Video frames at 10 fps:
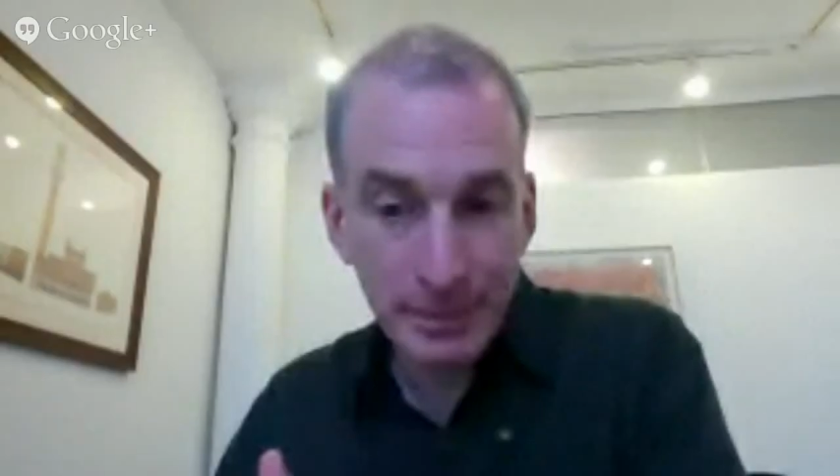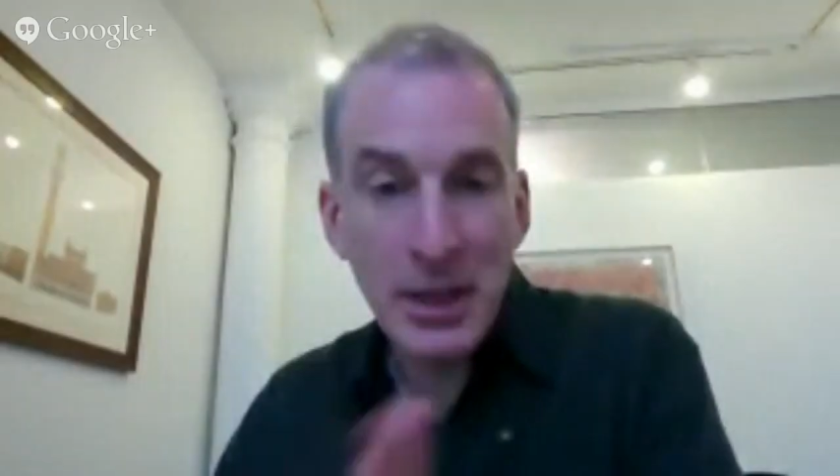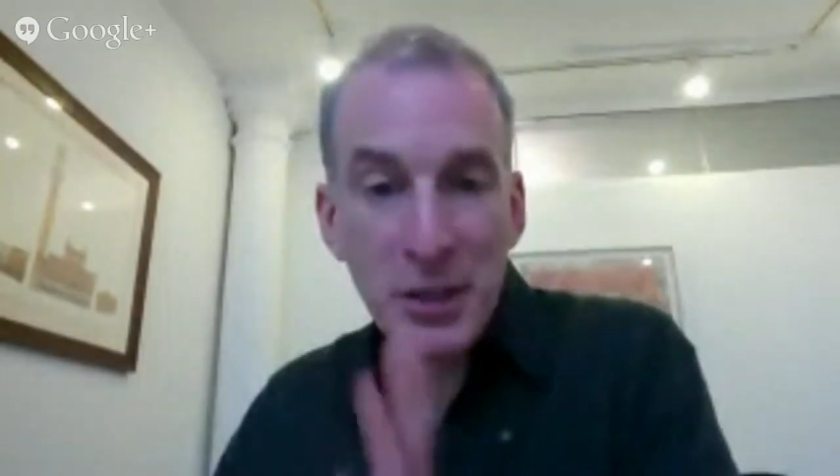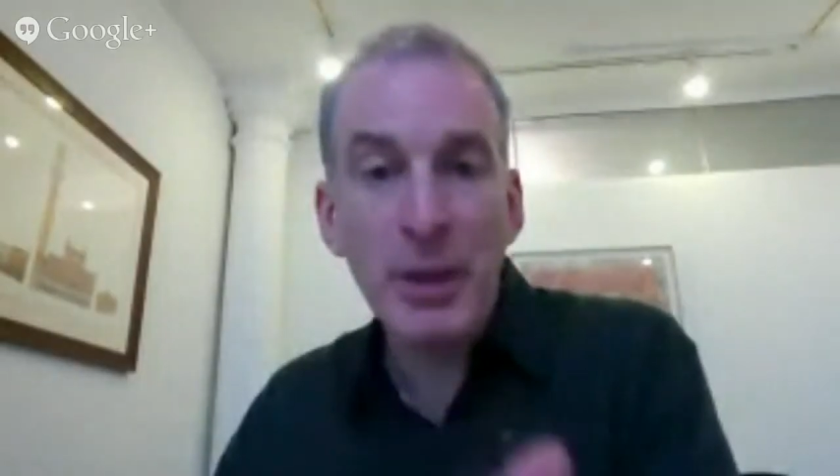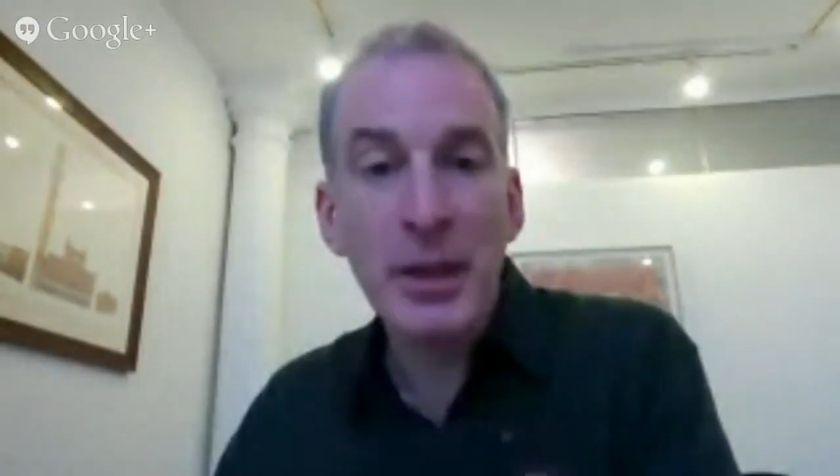
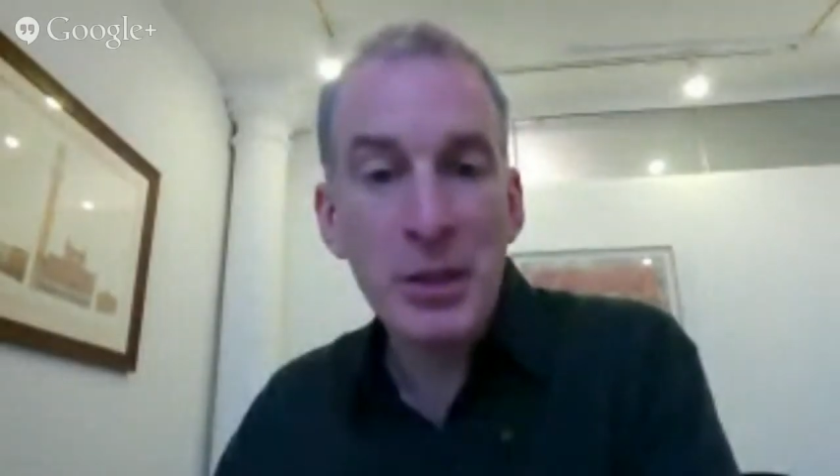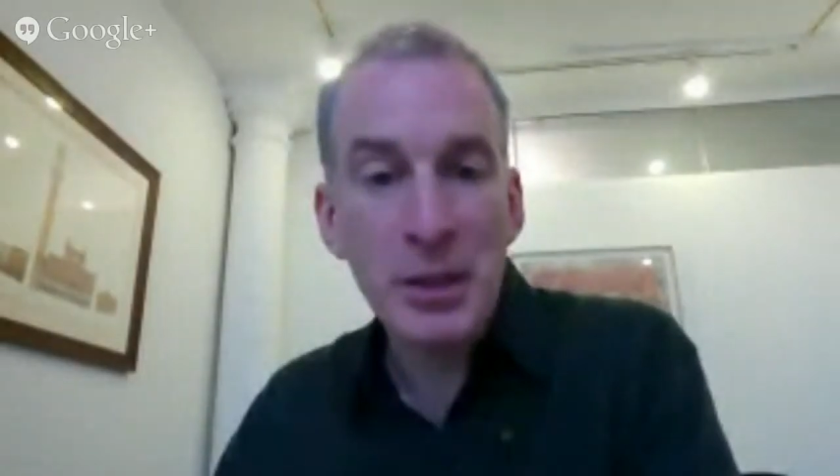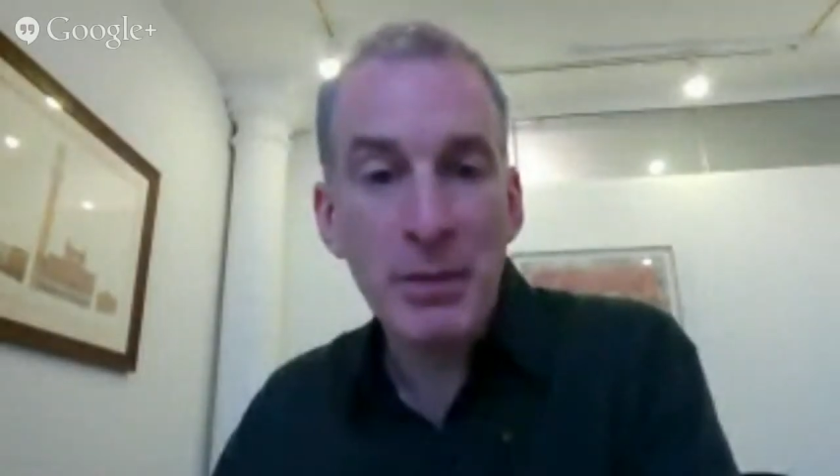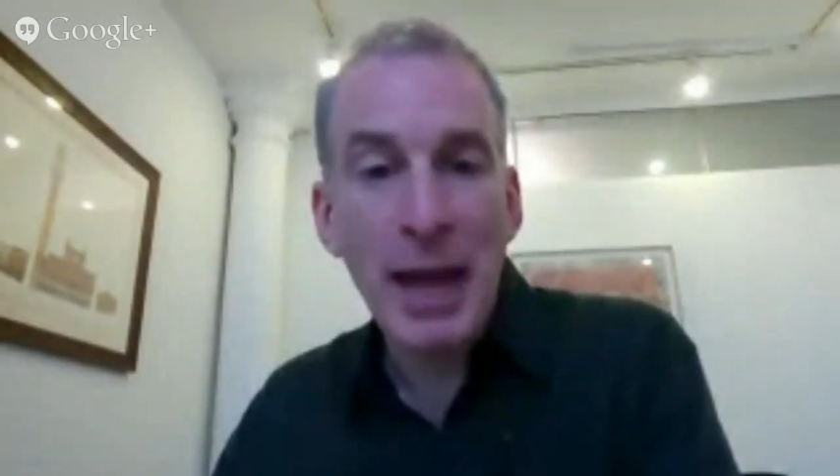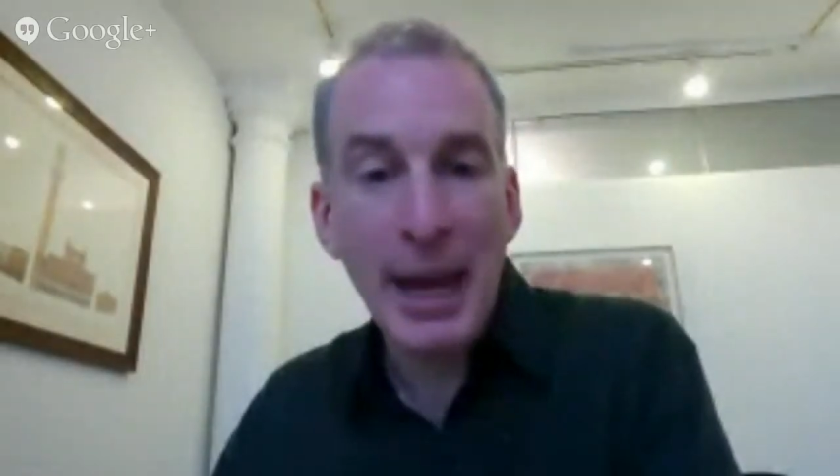as their
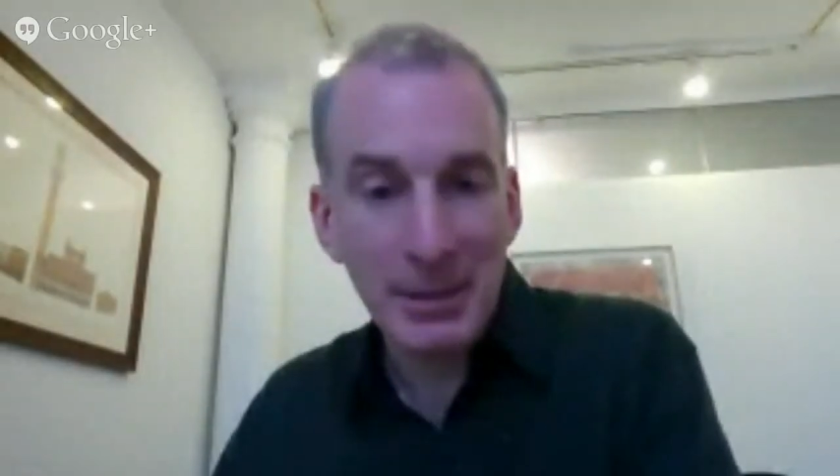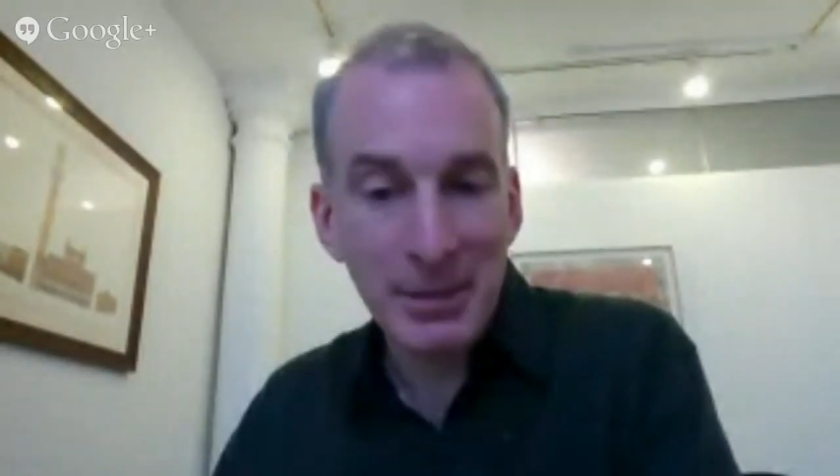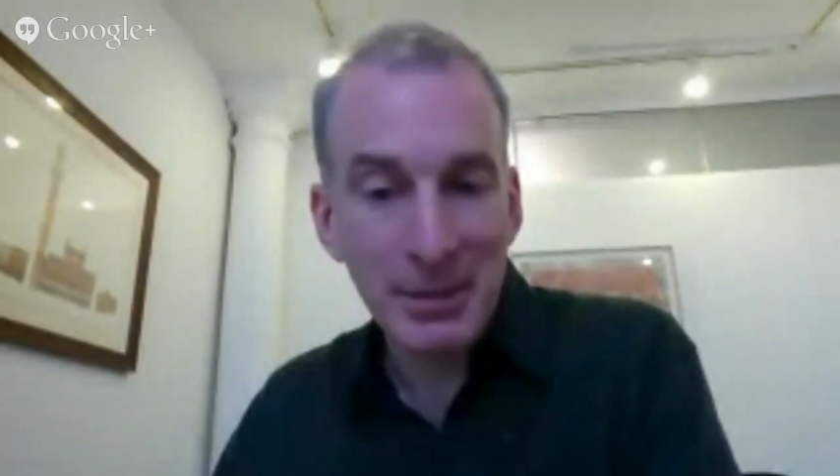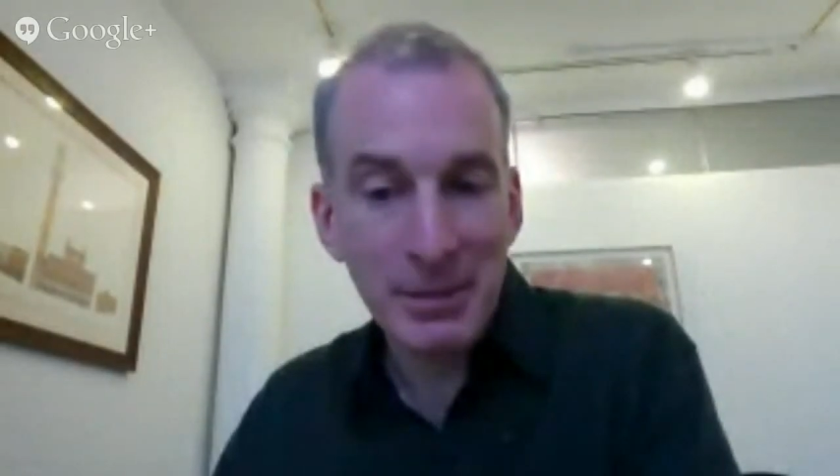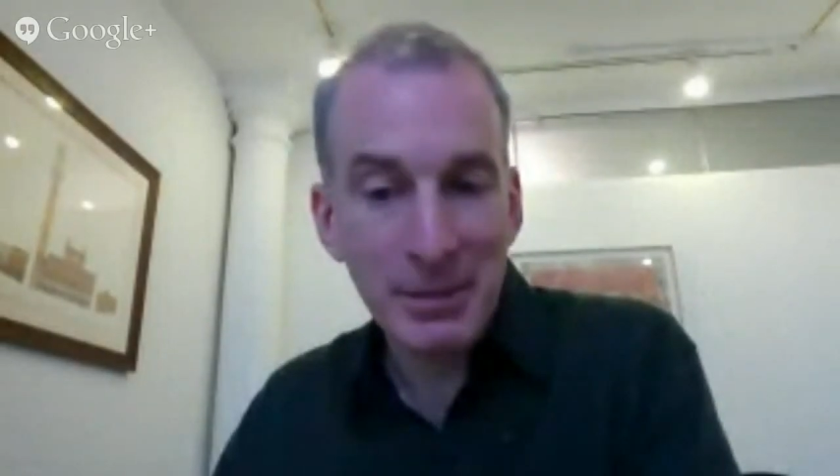experience of
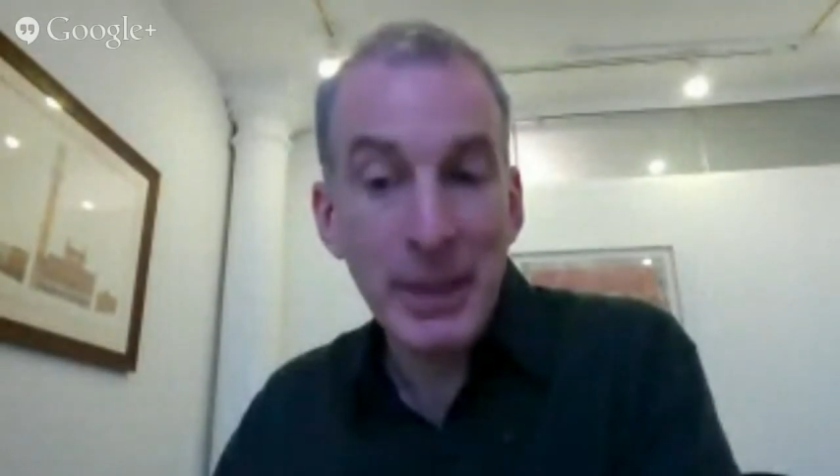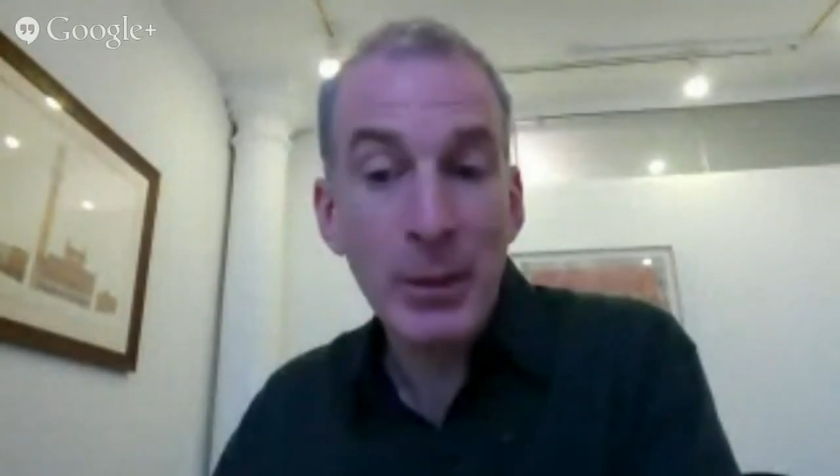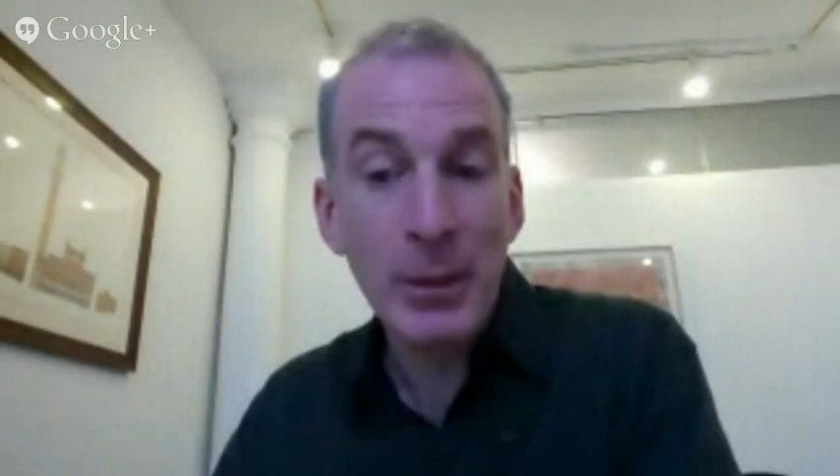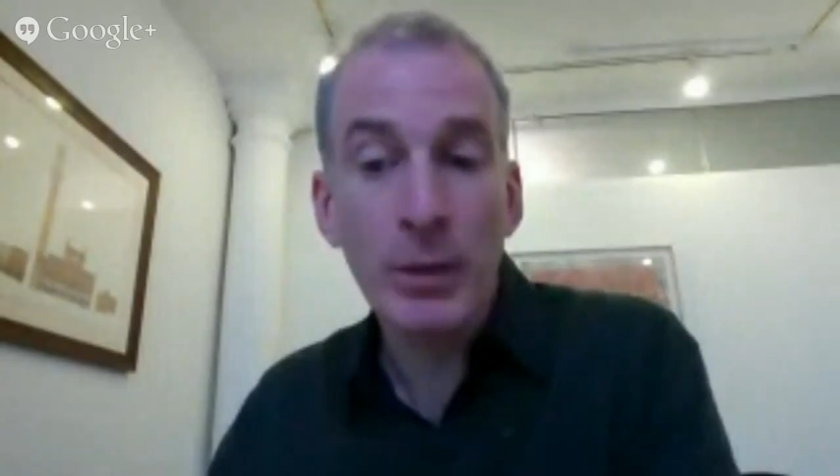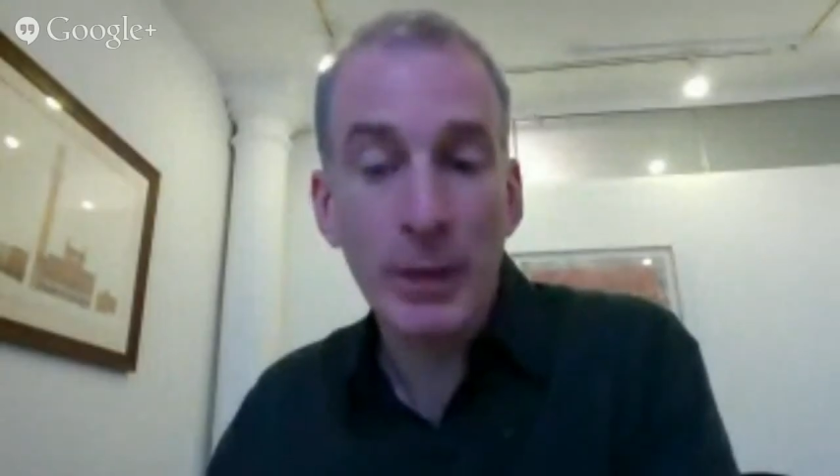that,
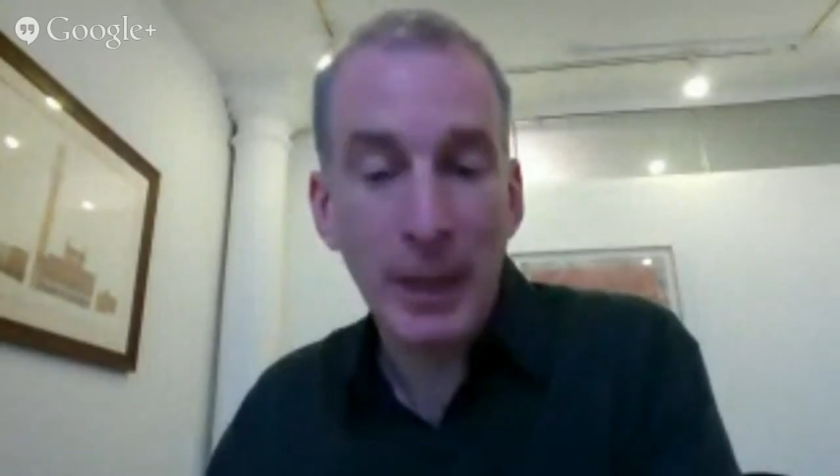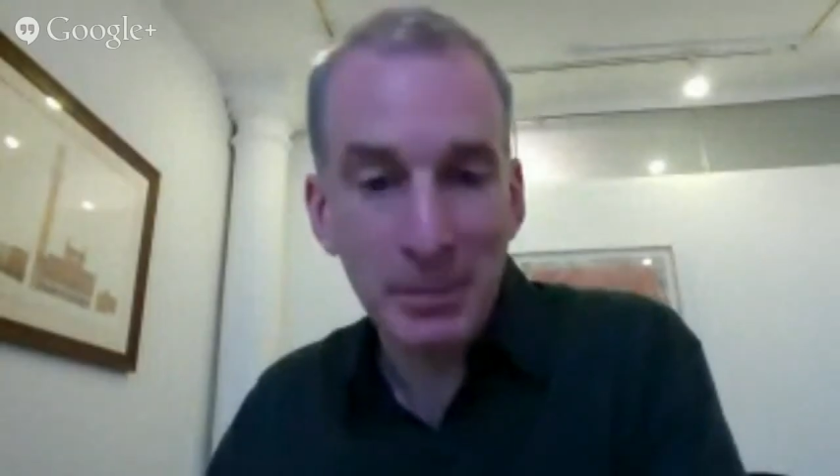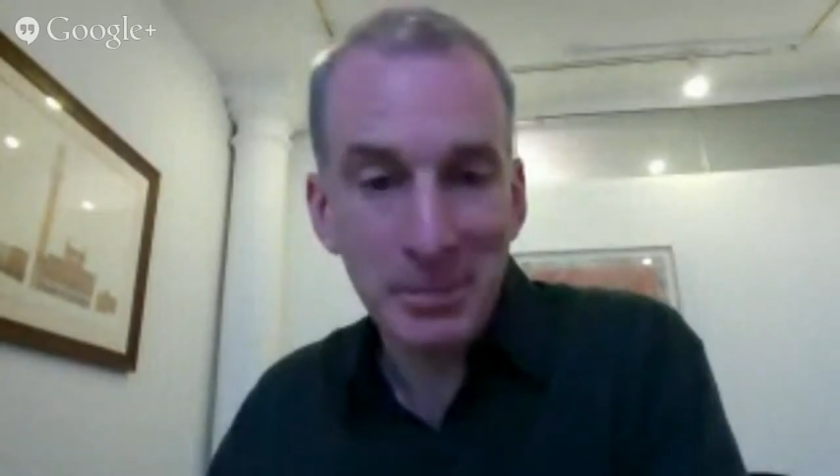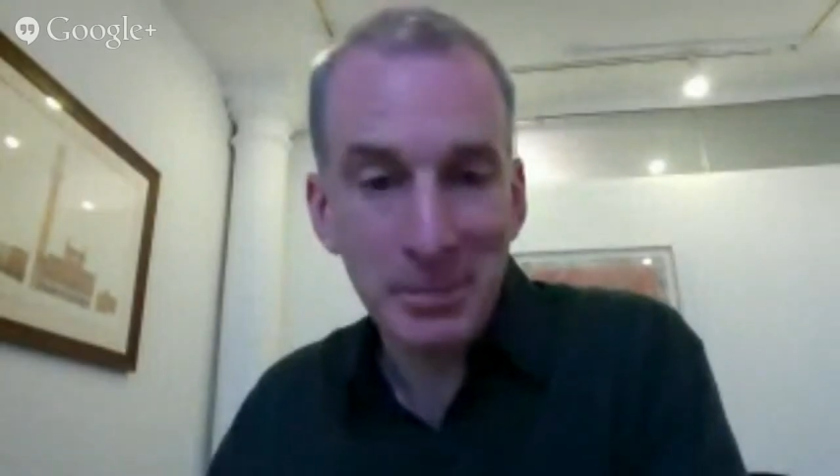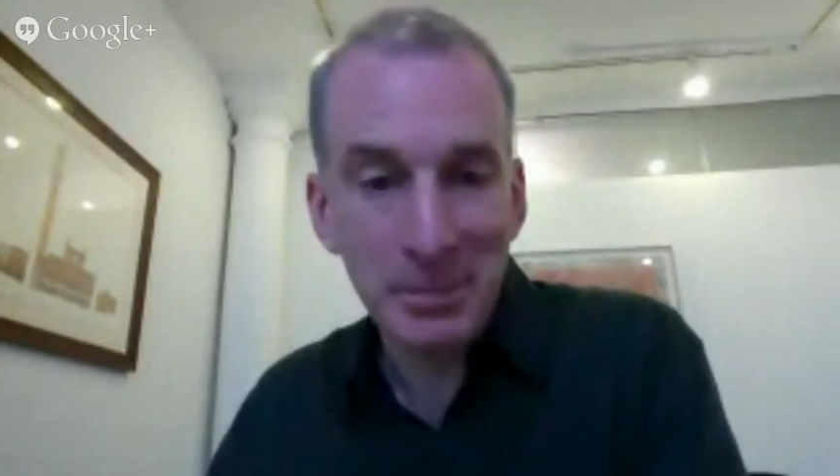being
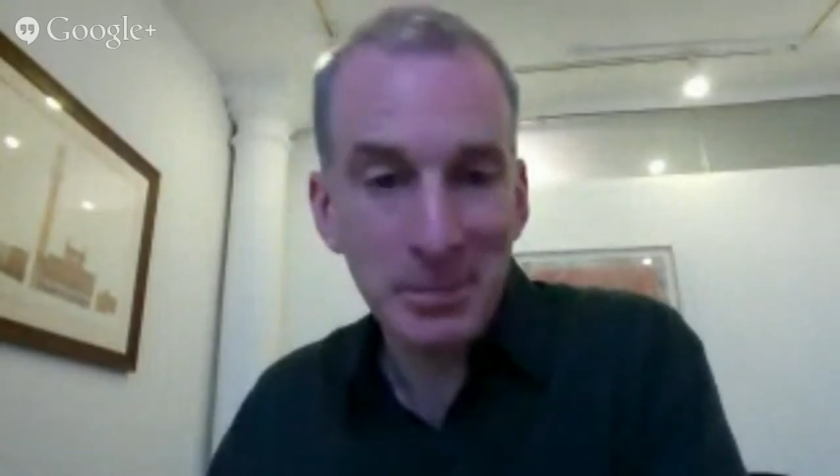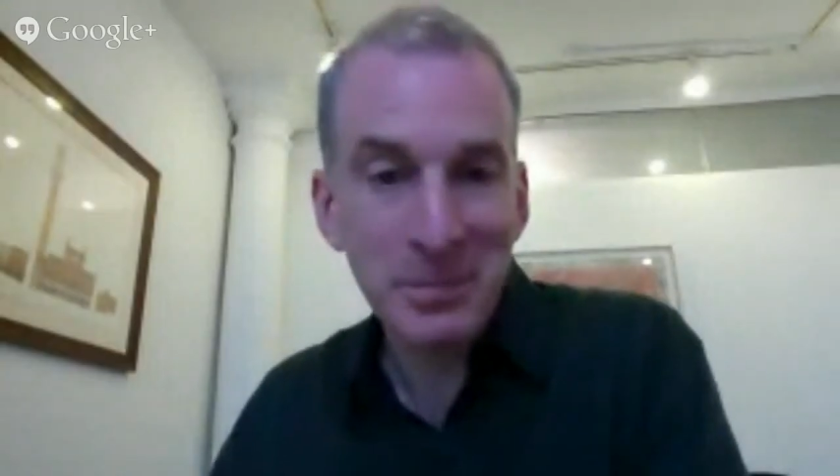woken up?